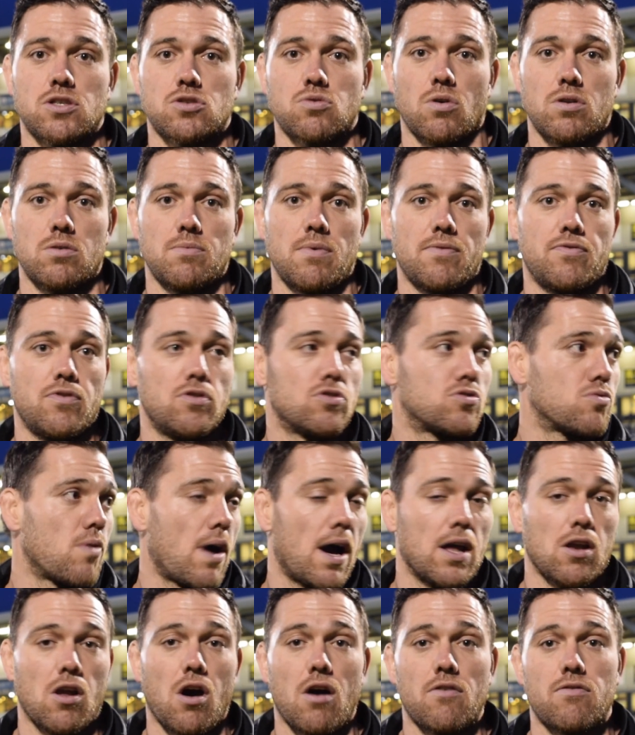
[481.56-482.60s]
squad, and we've used
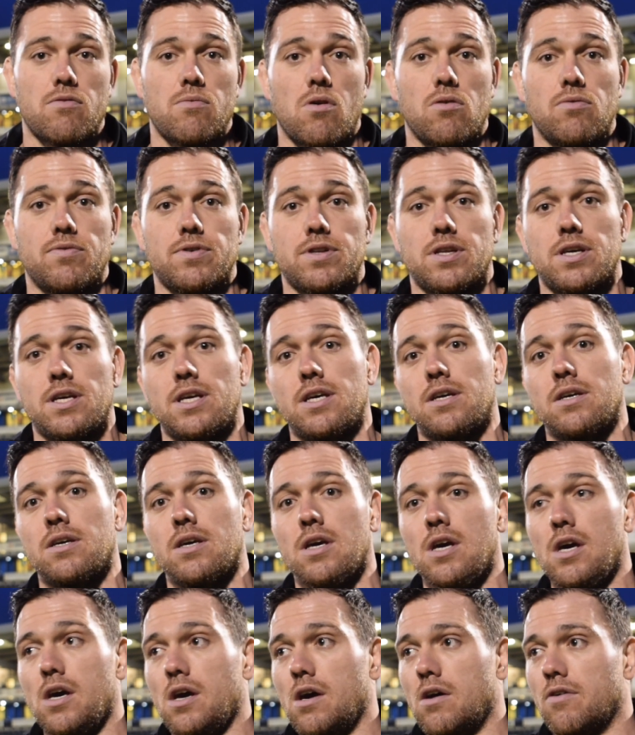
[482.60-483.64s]
quite a lot of them over the
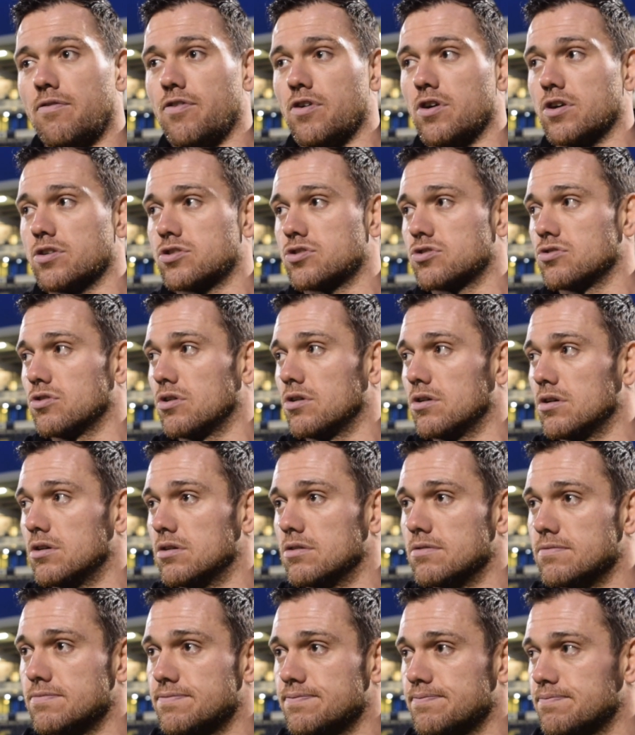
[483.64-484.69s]
first sort
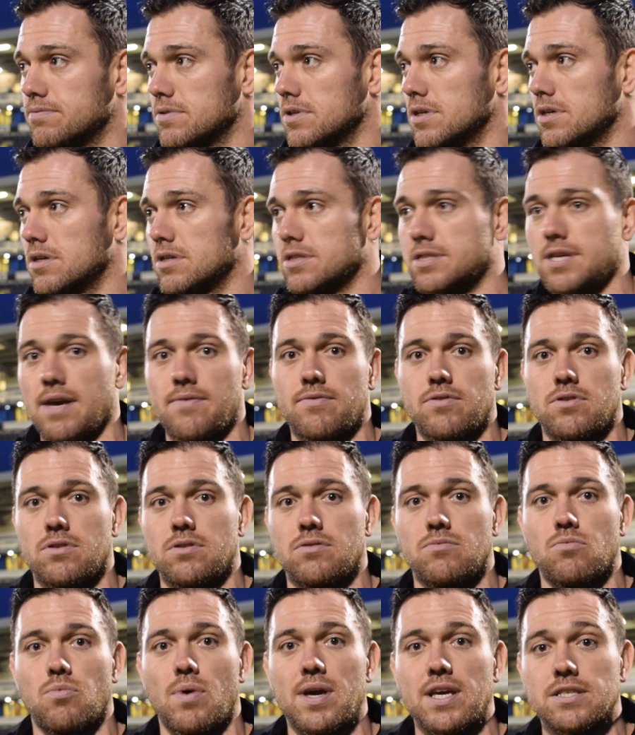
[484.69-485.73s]
of
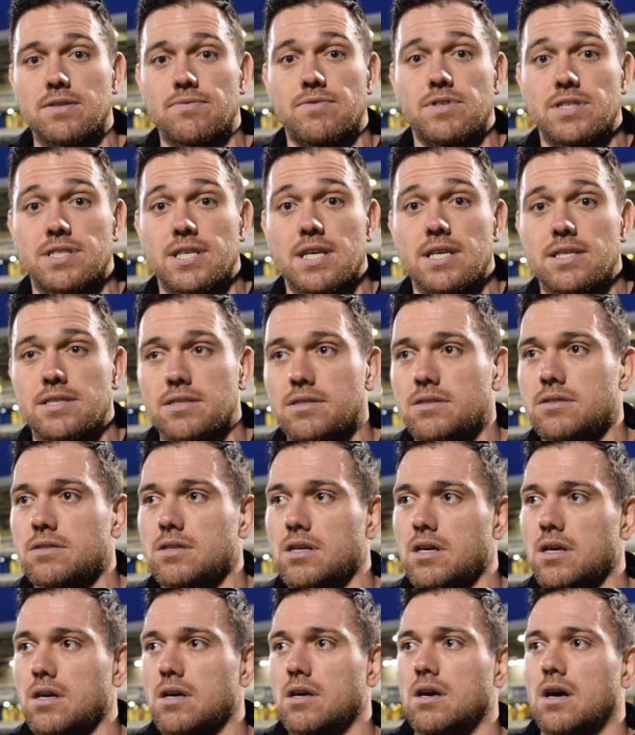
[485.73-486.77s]
7 weeks of the season,
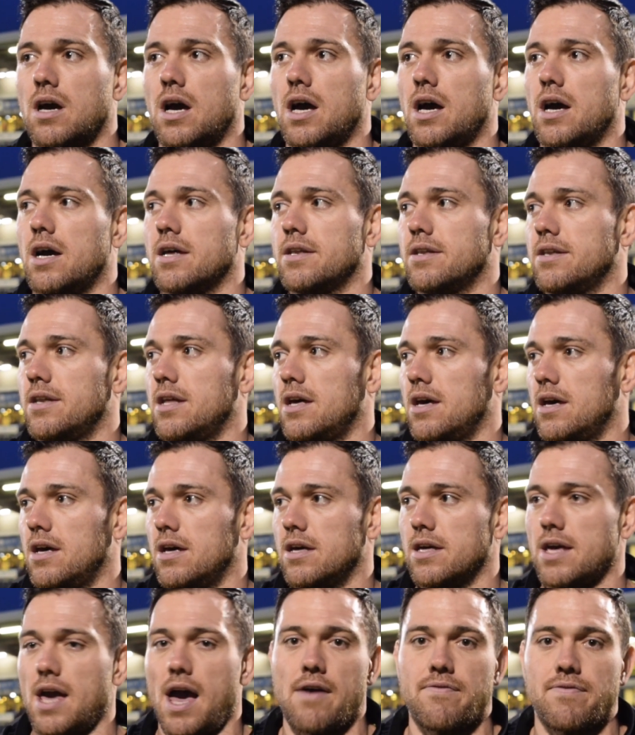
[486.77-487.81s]
and
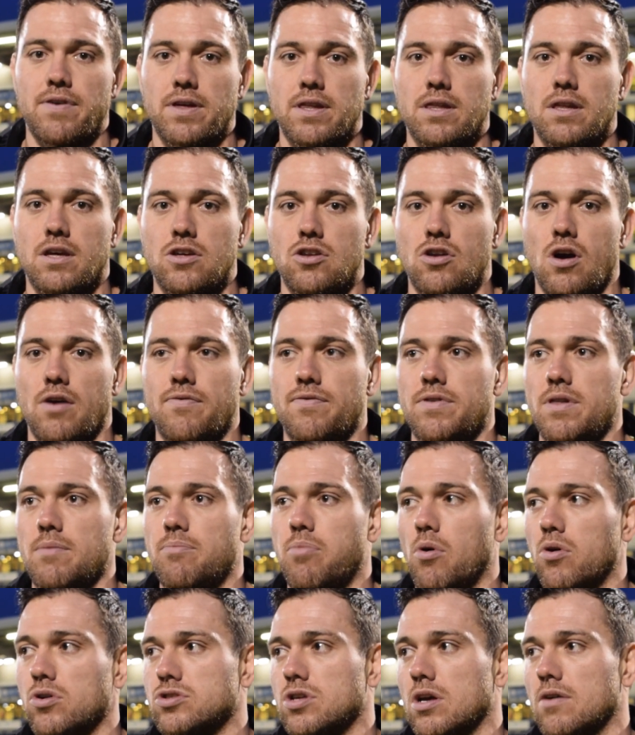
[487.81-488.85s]
I think the
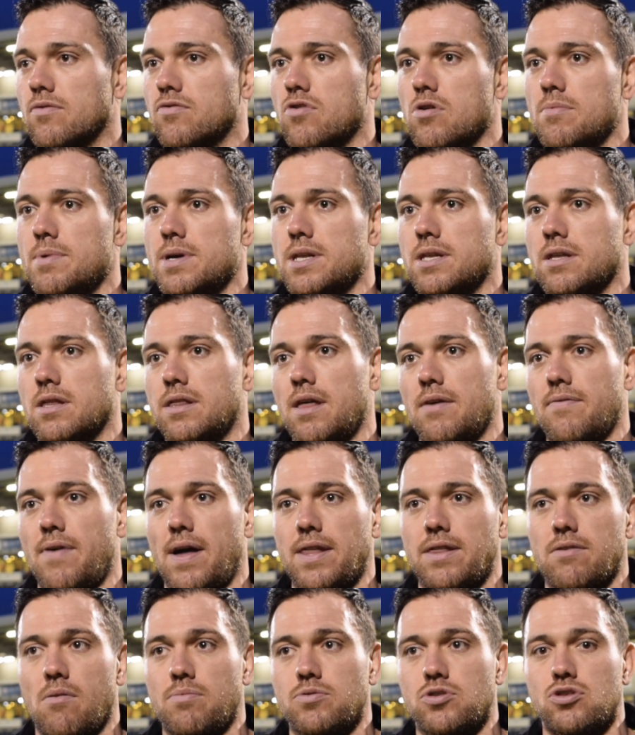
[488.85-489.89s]
boys that have come in, they've
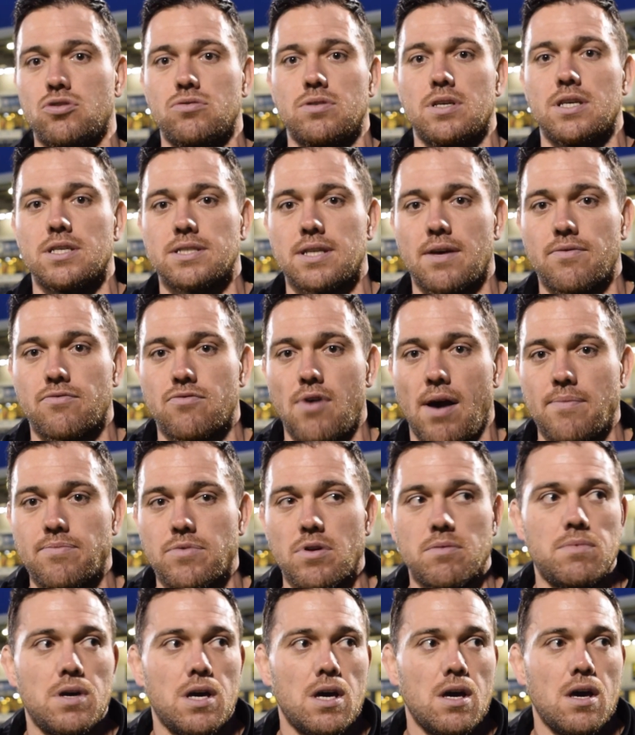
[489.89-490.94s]
had their opportunities, they've grabbed
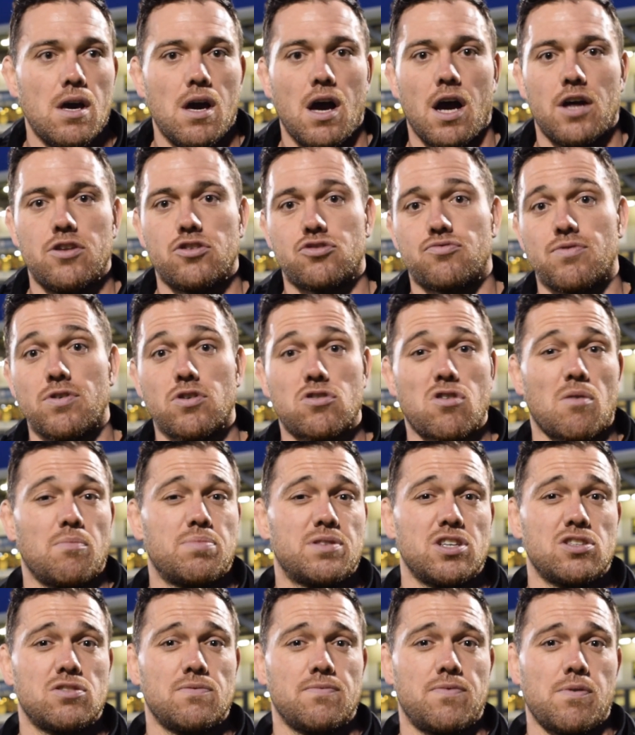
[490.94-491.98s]
them, and there's real
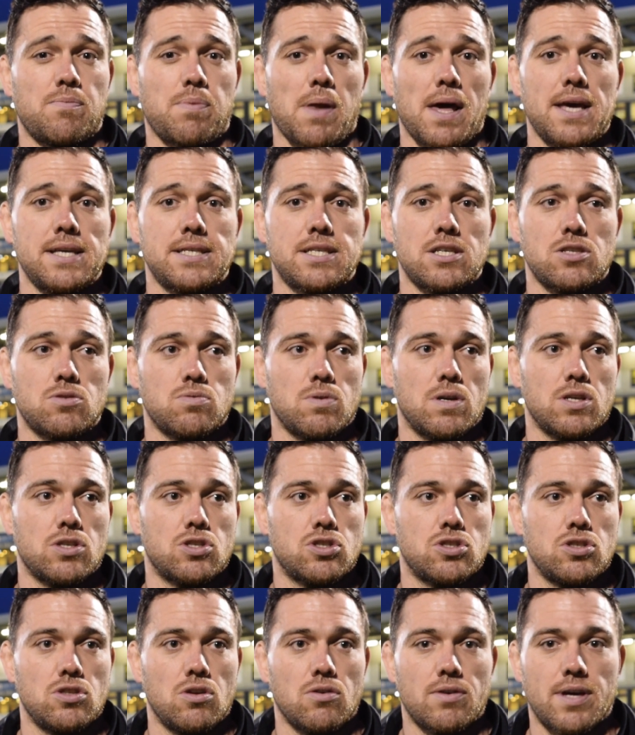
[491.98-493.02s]
competition for places,
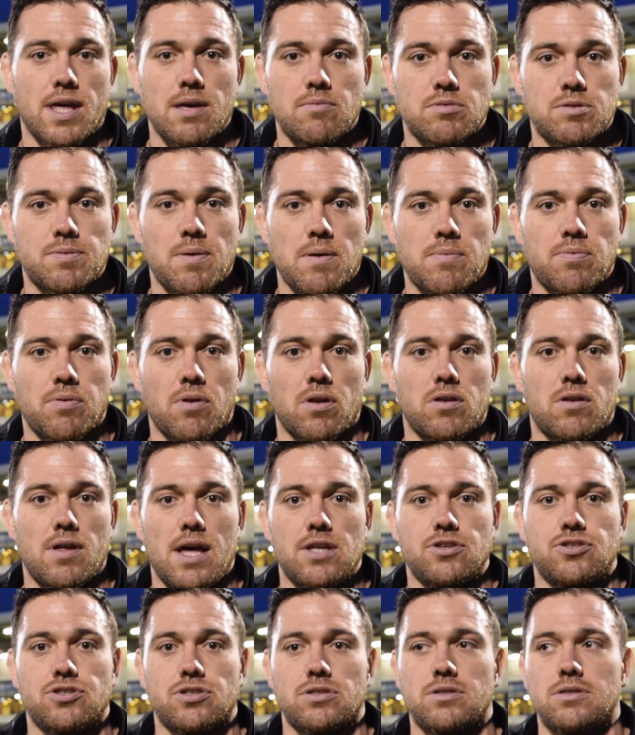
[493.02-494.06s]
which keeps people on the
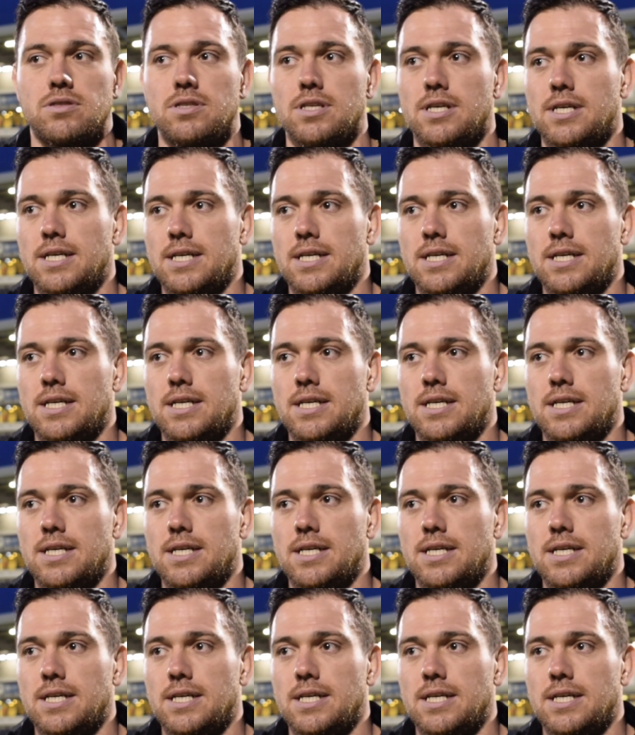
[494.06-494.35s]
edge, and